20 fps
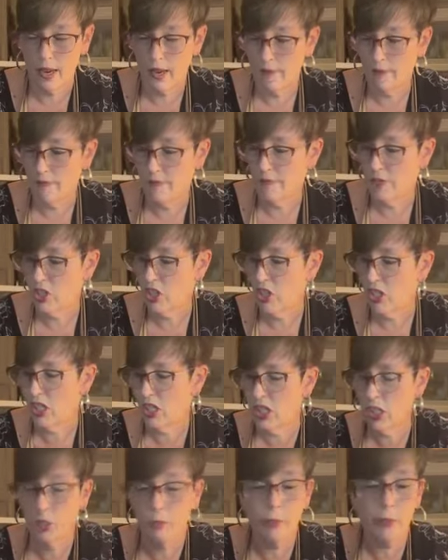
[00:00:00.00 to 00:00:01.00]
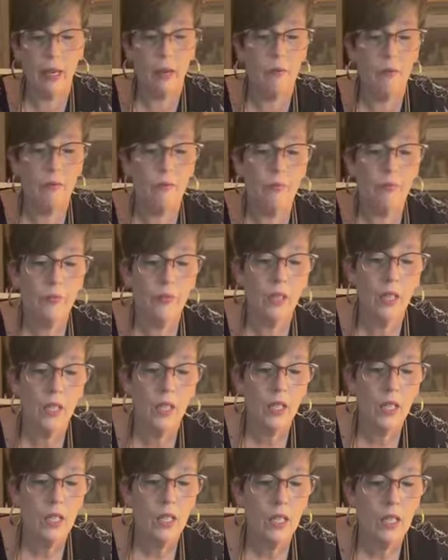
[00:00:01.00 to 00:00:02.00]
Okay, just a little bit.
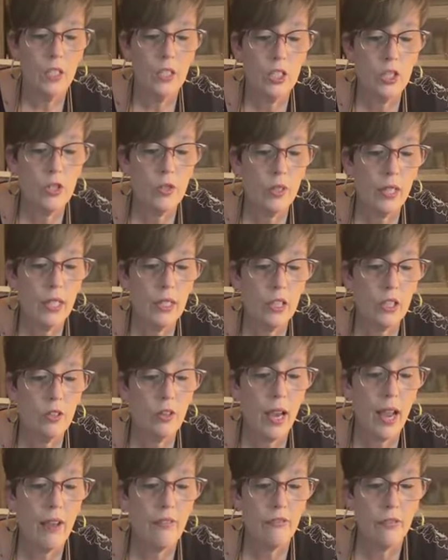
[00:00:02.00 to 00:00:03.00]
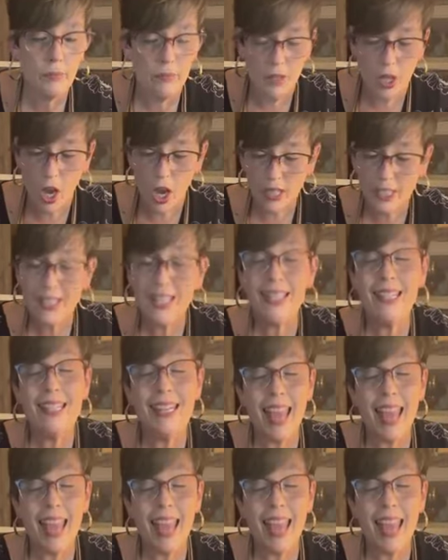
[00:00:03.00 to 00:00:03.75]
Did you like the craft from the auction?